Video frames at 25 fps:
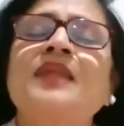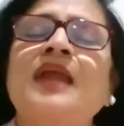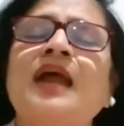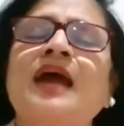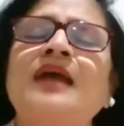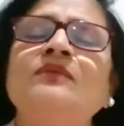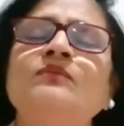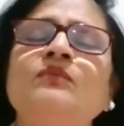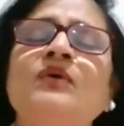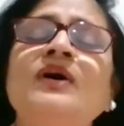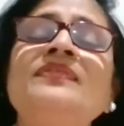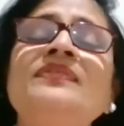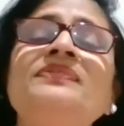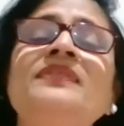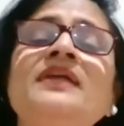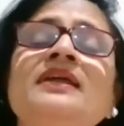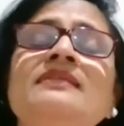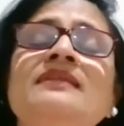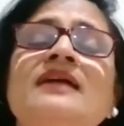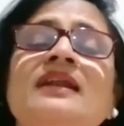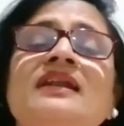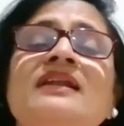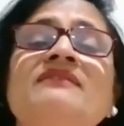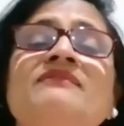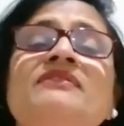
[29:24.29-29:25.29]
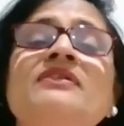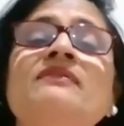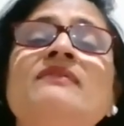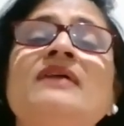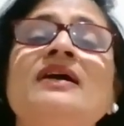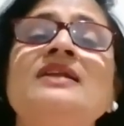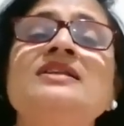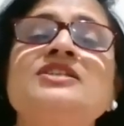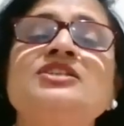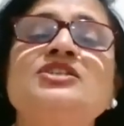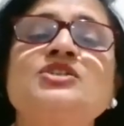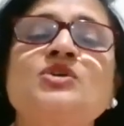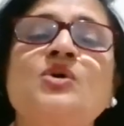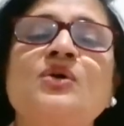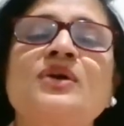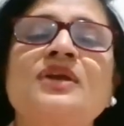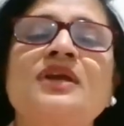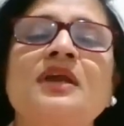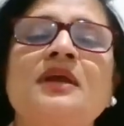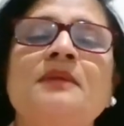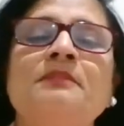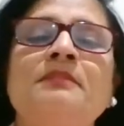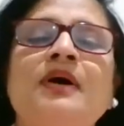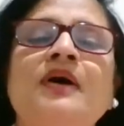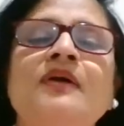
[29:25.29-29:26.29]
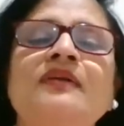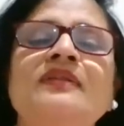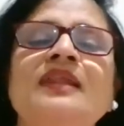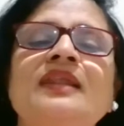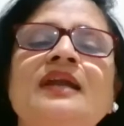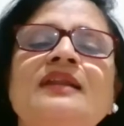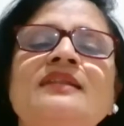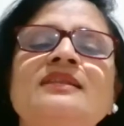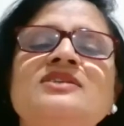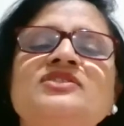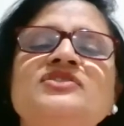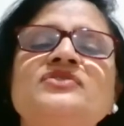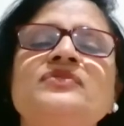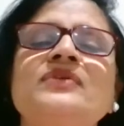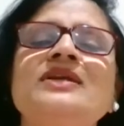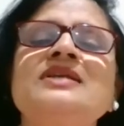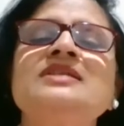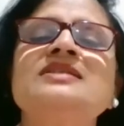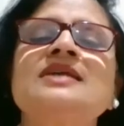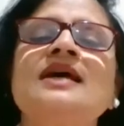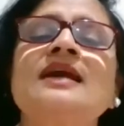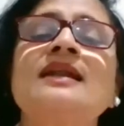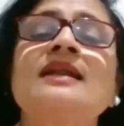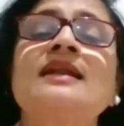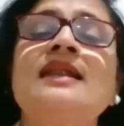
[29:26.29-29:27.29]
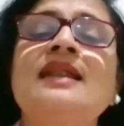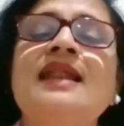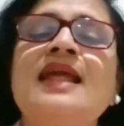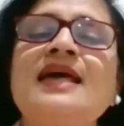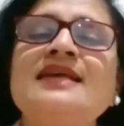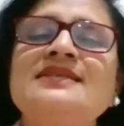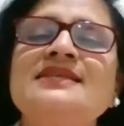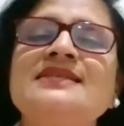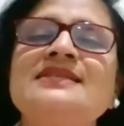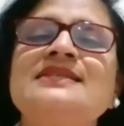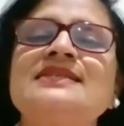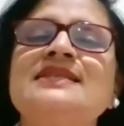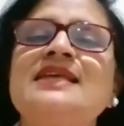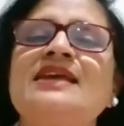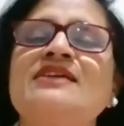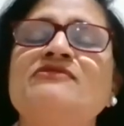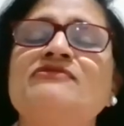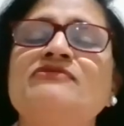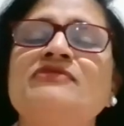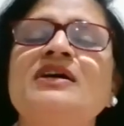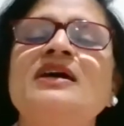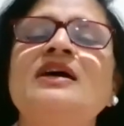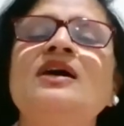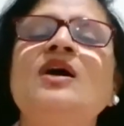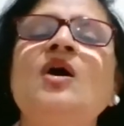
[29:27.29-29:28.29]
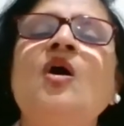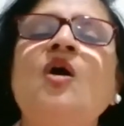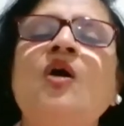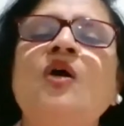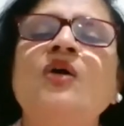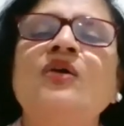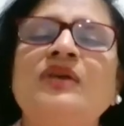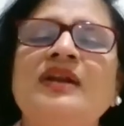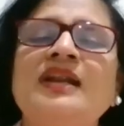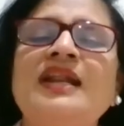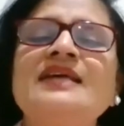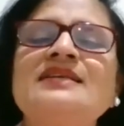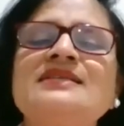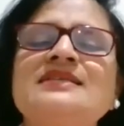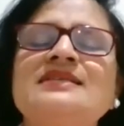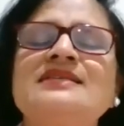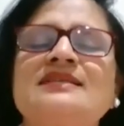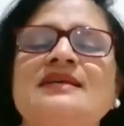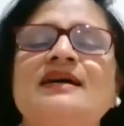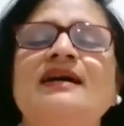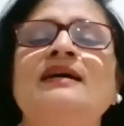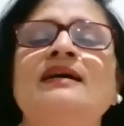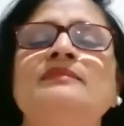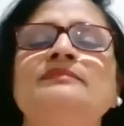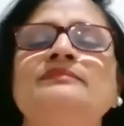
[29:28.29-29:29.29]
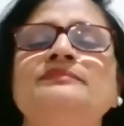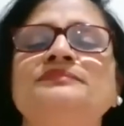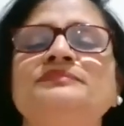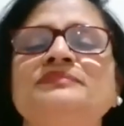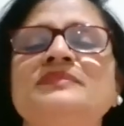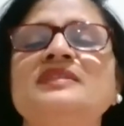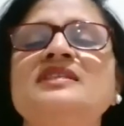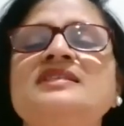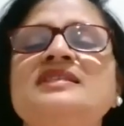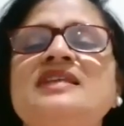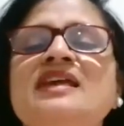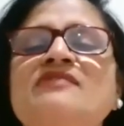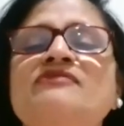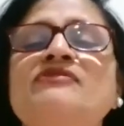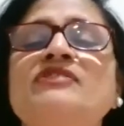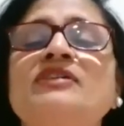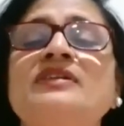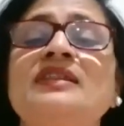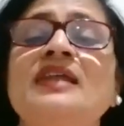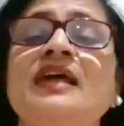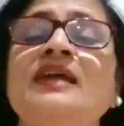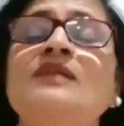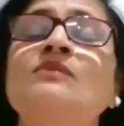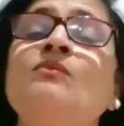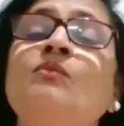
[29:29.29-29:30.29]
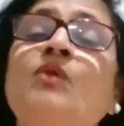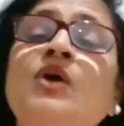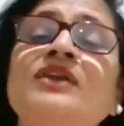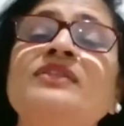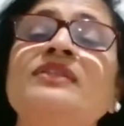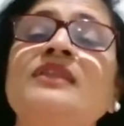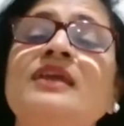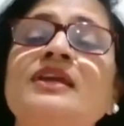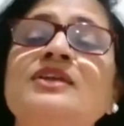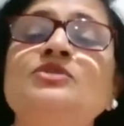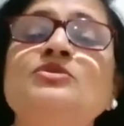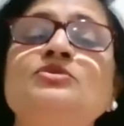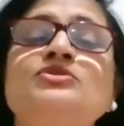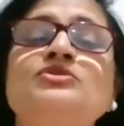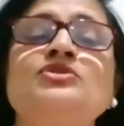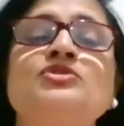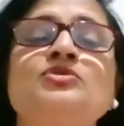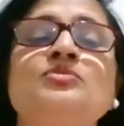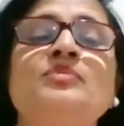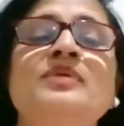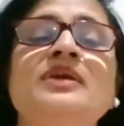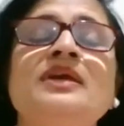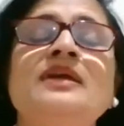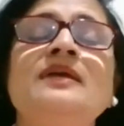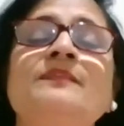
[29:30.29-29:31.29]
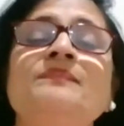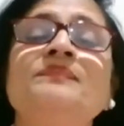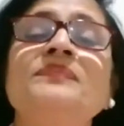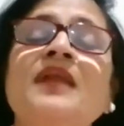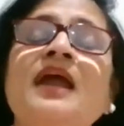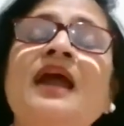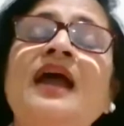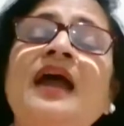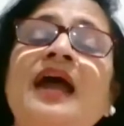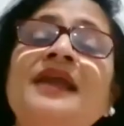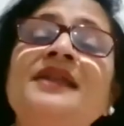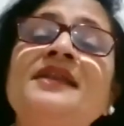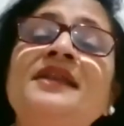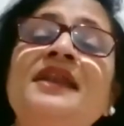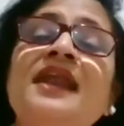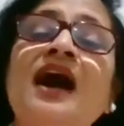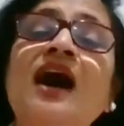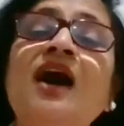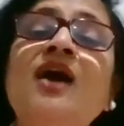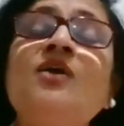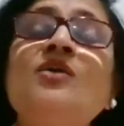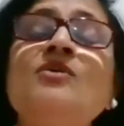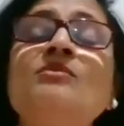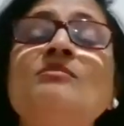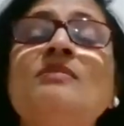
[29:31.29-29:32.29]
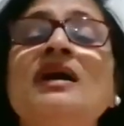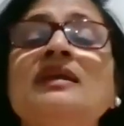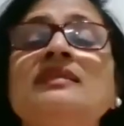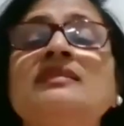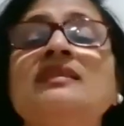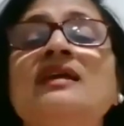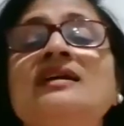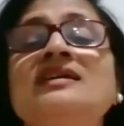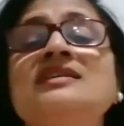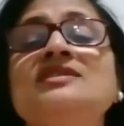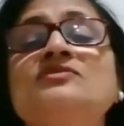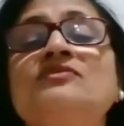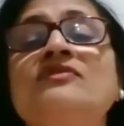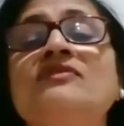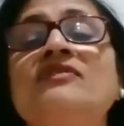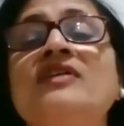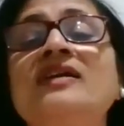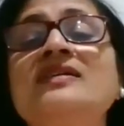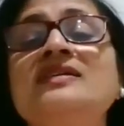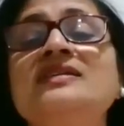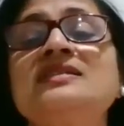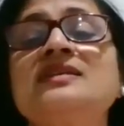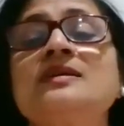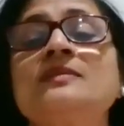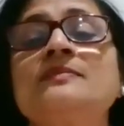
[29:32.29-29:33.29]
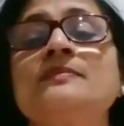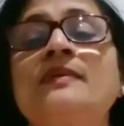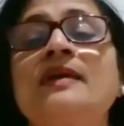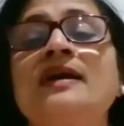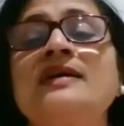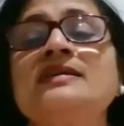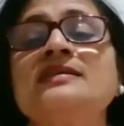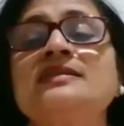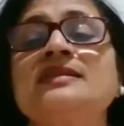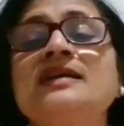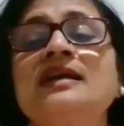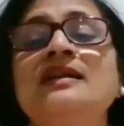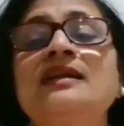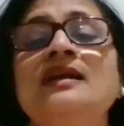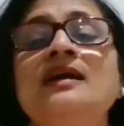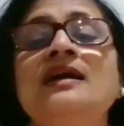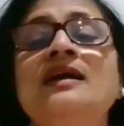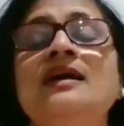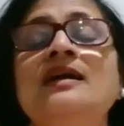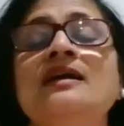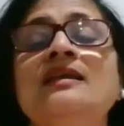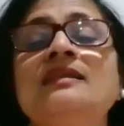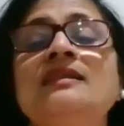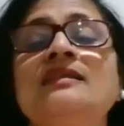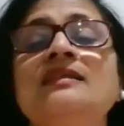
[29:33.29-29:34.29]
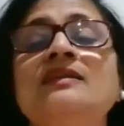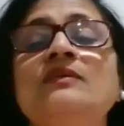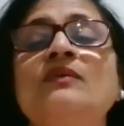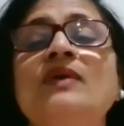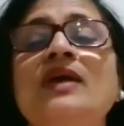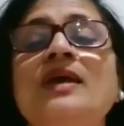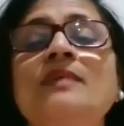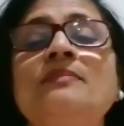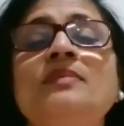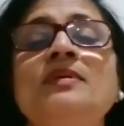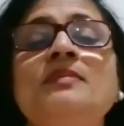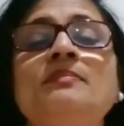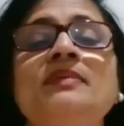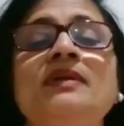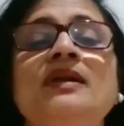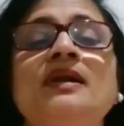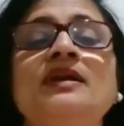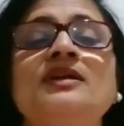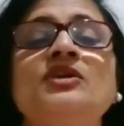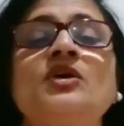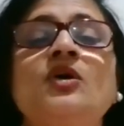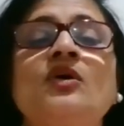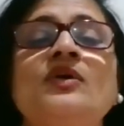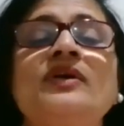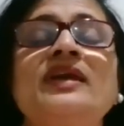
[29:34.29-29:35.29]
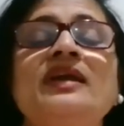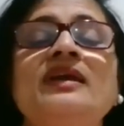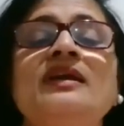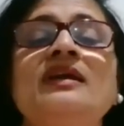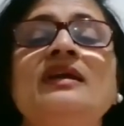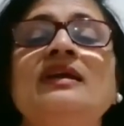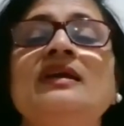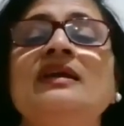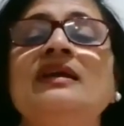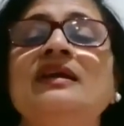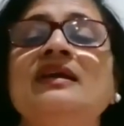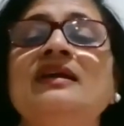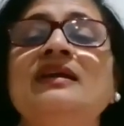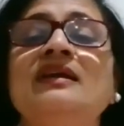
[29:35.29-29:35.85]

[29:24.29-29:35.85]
And one thing that everyone is talking about, that the streets are less safe or less safer than what they used to be. And now Mata is very surprised that the way people are talking